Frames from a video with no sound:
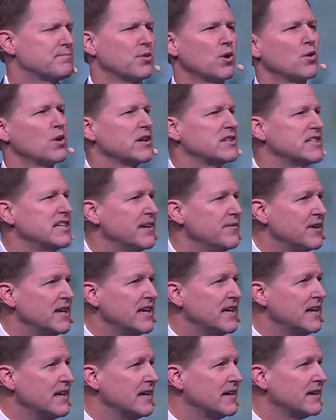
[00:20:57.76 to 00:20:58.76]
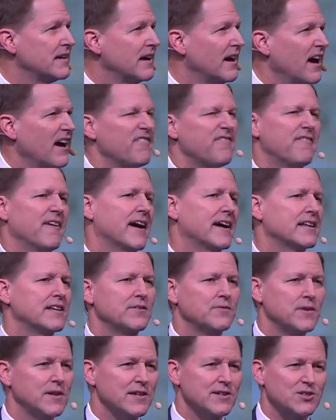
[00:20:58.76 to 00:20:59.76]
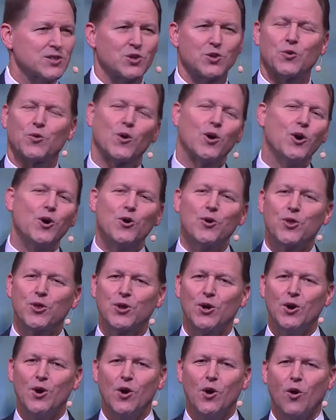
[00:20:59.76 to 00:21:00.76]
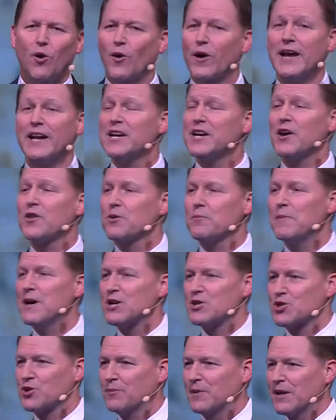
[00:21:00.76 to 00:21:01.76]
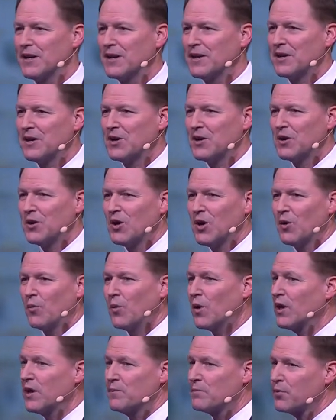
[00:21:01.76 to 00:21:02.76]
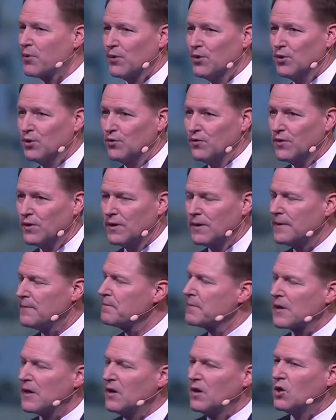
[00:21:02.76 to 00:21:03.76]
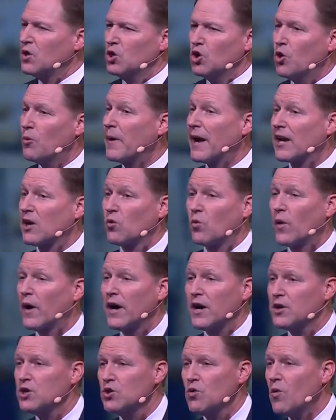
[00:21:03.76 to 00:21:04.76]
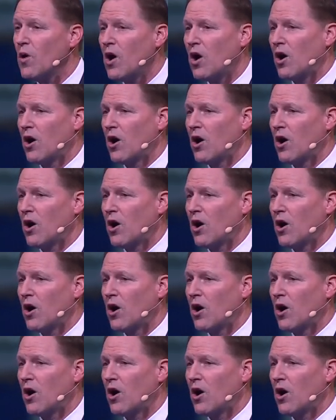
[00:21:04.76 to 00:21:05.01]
productivity, effectiveness, growth, or any other measurement will improve. No matter where you